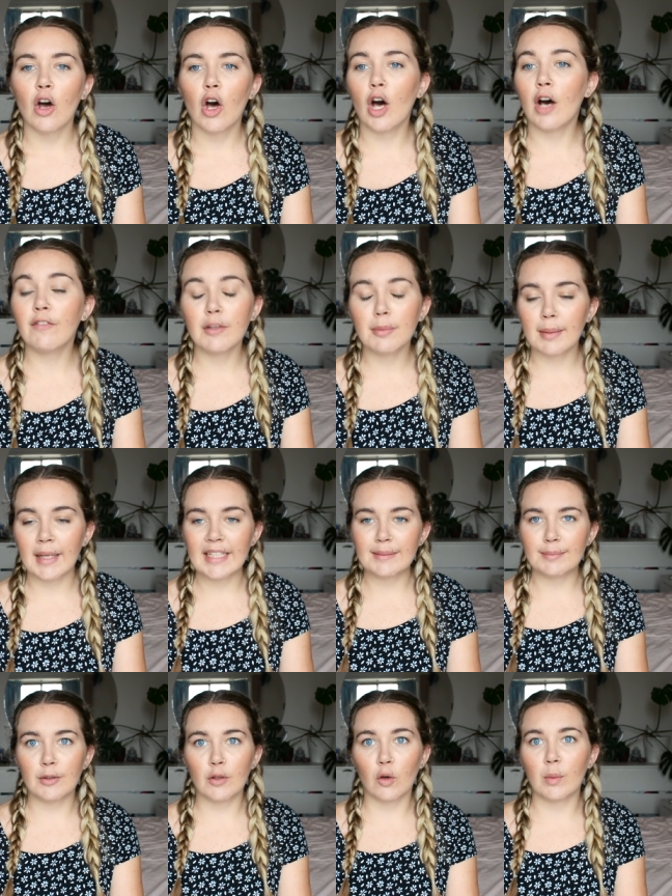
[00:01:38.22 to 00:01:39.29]
of the
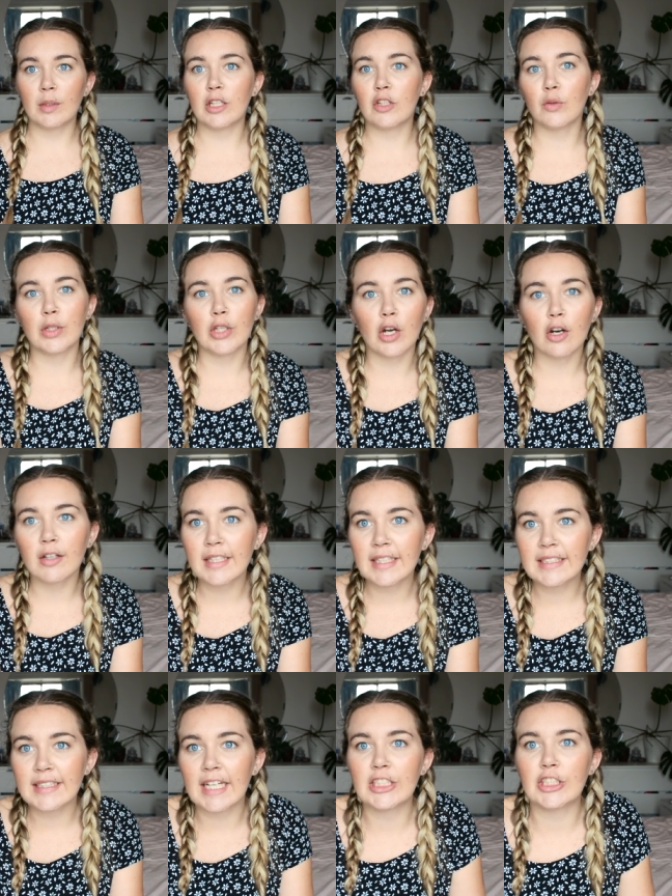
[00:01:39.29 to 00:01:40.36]
placement or when you're doing your
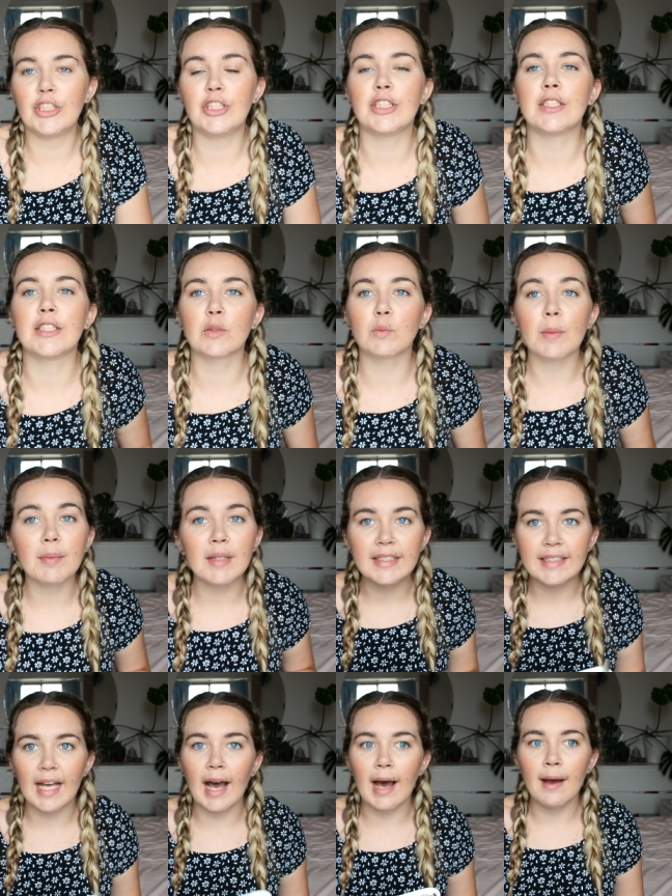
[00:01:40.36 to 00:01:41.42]
orientation you can just whip
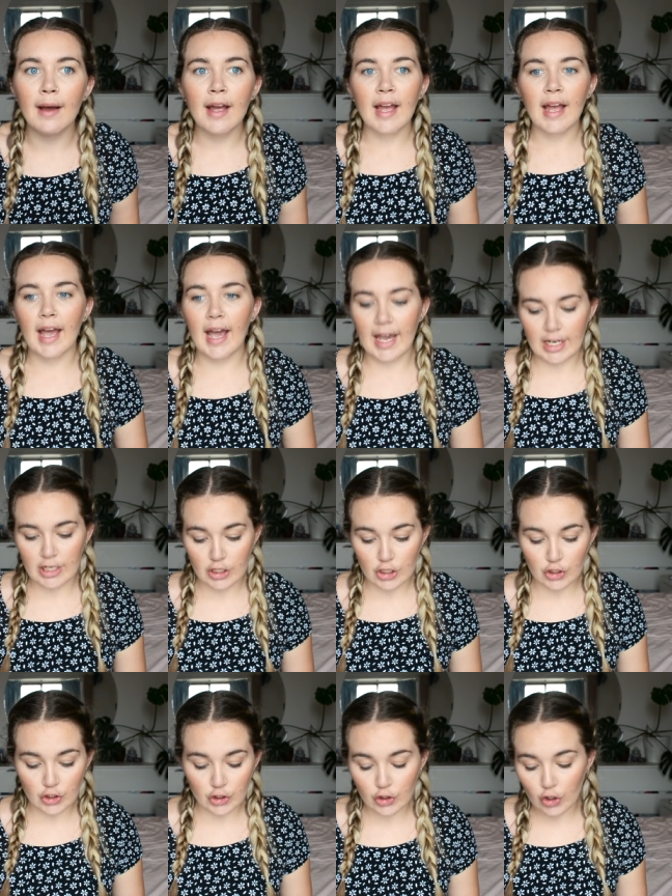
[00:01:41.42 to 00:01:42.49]
this out and
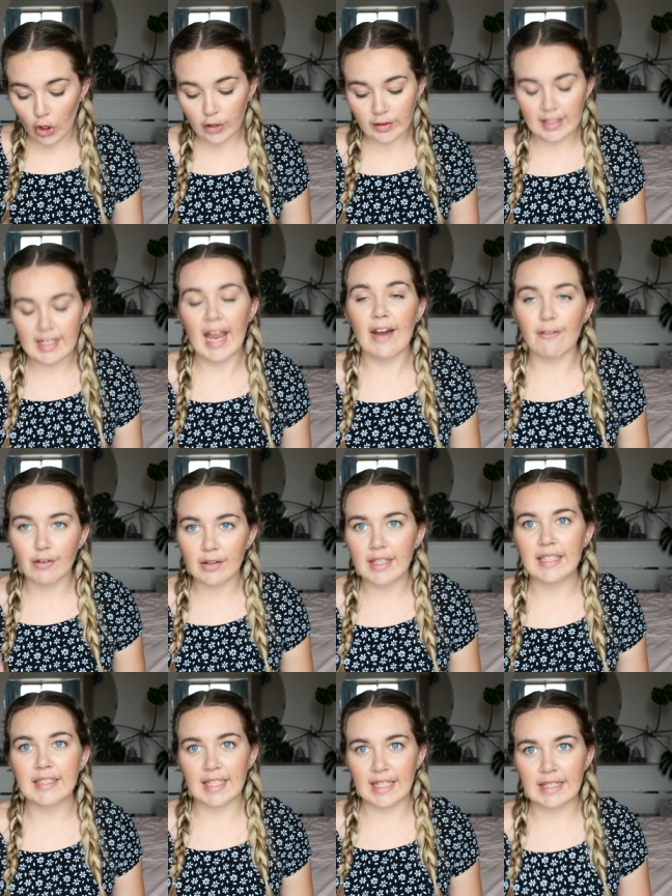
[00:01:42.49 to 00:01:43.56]
you know that
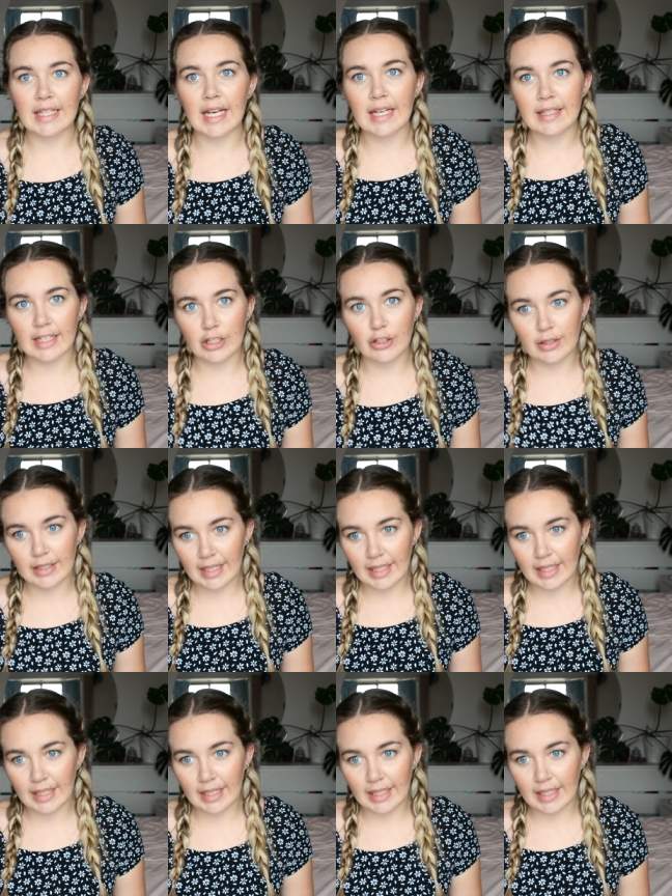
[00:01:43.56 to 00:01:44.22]
everything's in there that you